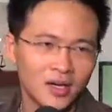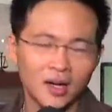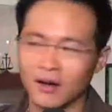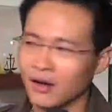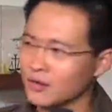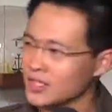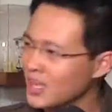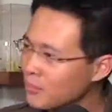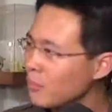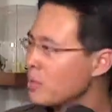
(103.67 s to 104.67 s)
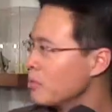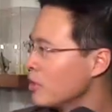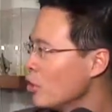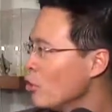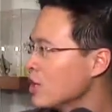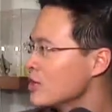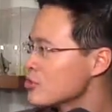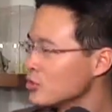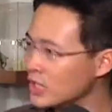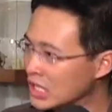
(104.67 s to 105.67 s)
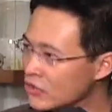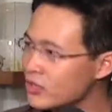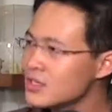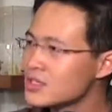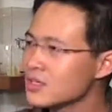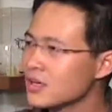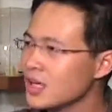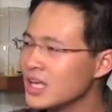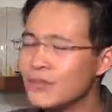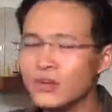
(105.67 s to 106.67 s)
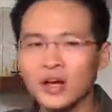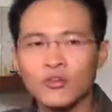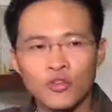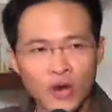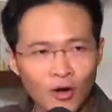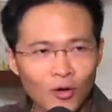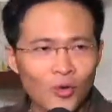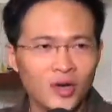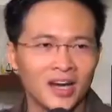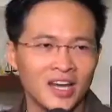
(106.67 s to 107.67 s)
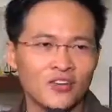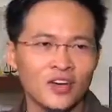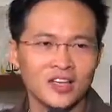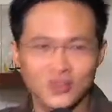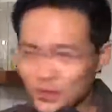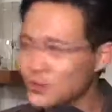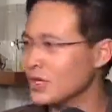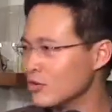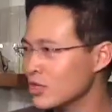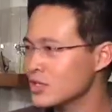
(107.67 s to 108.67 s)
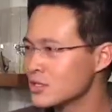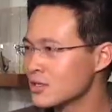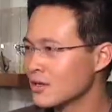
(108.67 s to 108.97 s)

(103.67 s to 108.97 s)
Uh, the number of people in Kong is going to increase. Even around Kong area is going to increase.